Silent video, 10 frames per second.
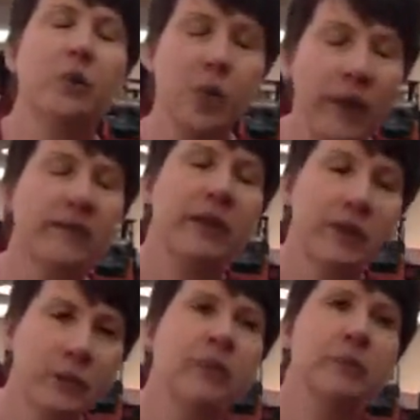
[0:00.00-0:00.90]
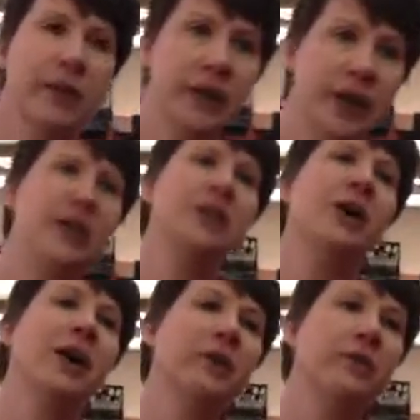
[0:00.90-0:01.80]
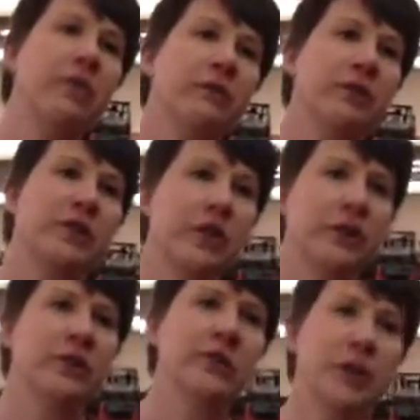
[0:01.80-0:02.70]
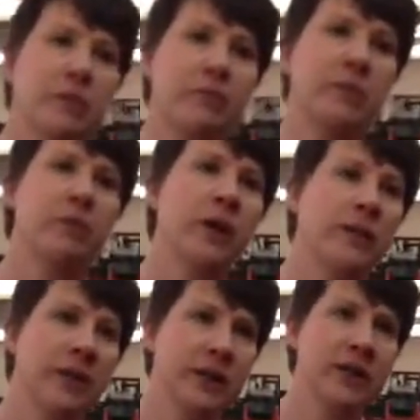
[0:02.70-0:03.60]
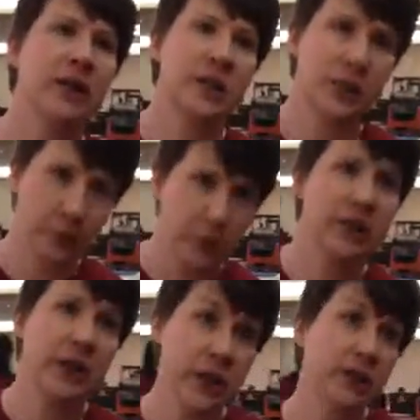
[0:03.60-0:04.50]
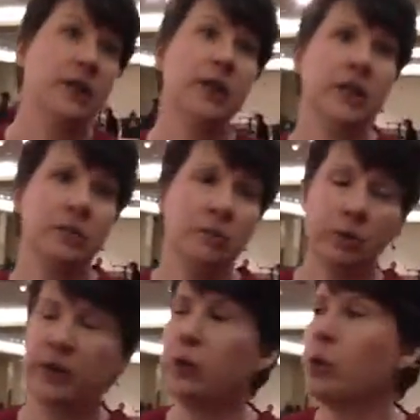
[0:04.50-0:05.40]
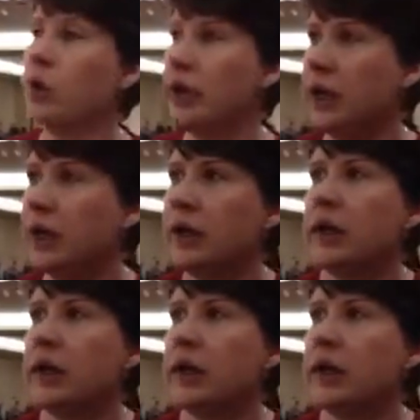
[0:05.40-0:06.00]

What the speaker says: One of us will be. You know, I don't know for sure who's coming, but one of us does the spore test, and then we'll record it.